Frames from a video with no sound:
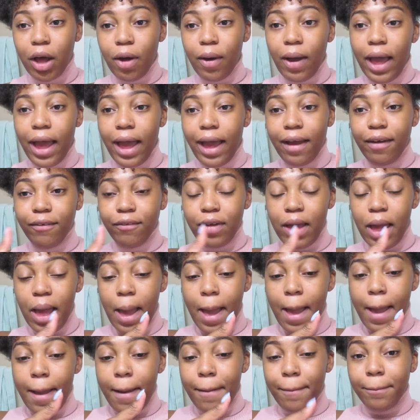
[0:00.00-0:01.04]
I'll have
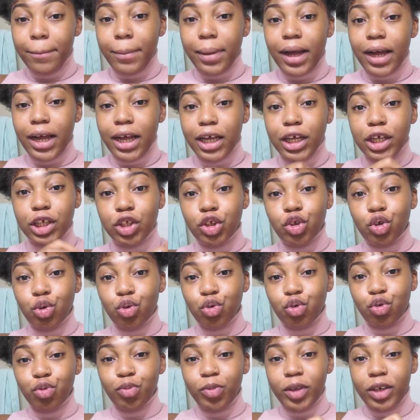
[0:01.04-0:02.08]
my
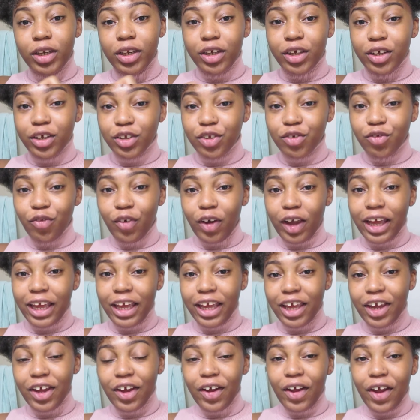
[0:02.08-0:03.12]
social medias right
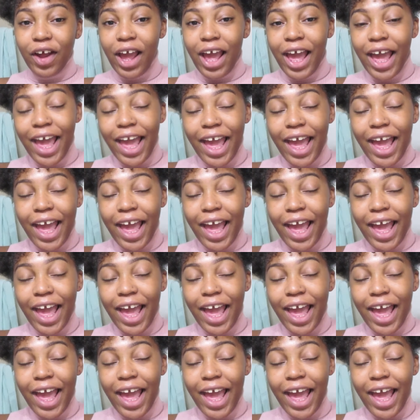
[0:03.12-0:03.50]
here.